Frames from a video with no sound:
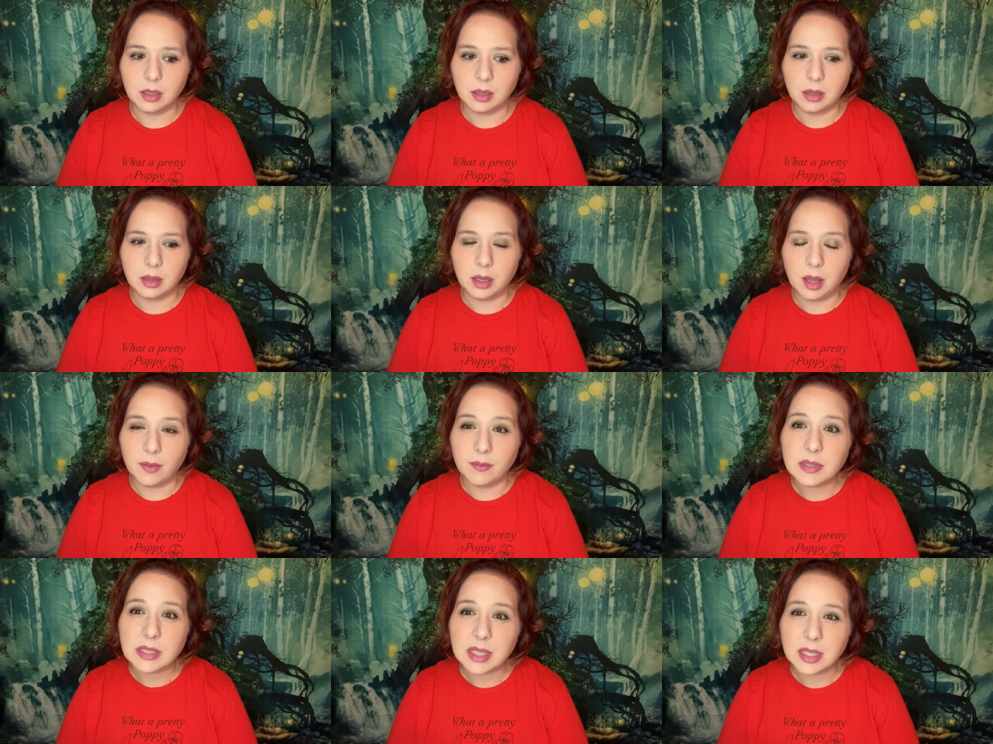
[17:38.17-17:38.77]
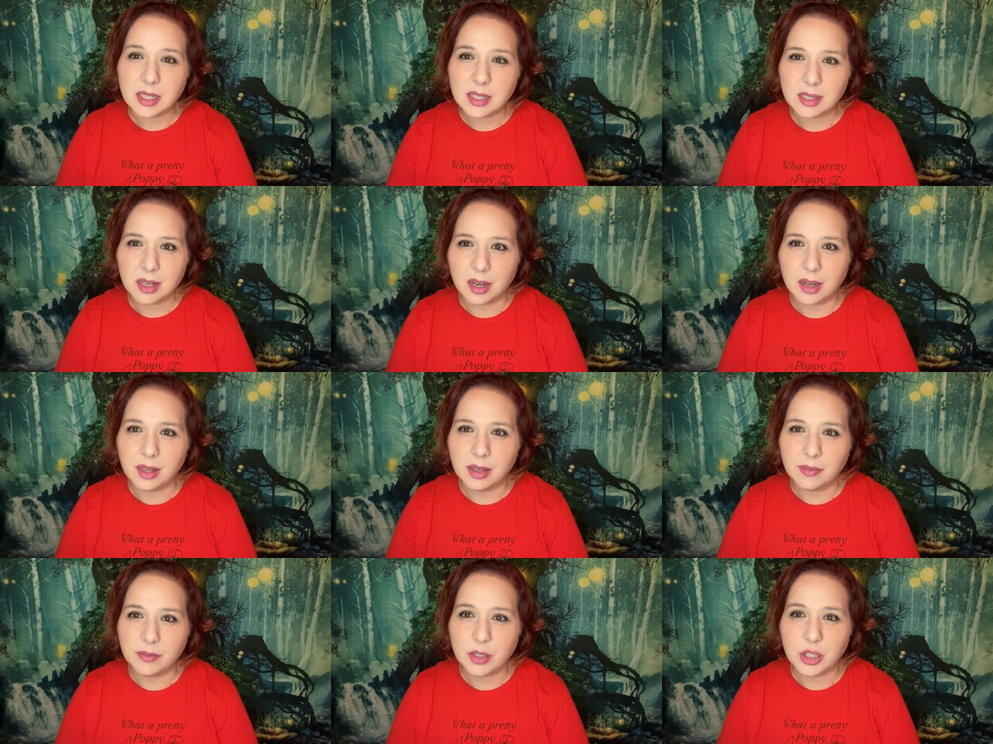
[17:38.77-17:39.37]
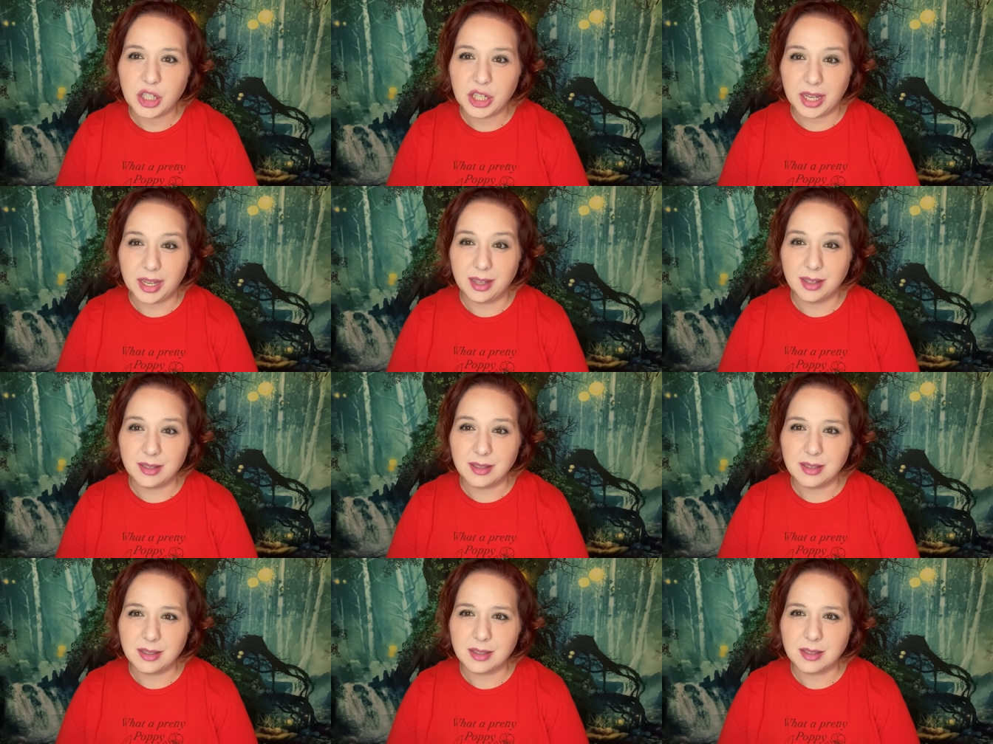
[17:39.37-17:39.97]
loves the study of
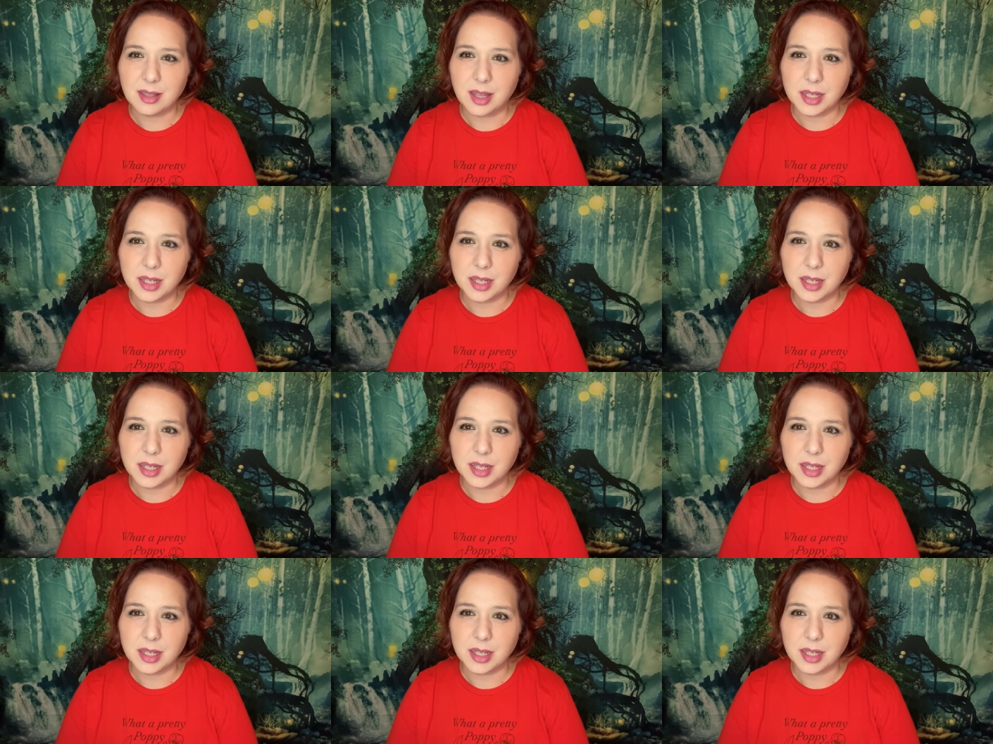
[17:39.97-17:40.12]
genes.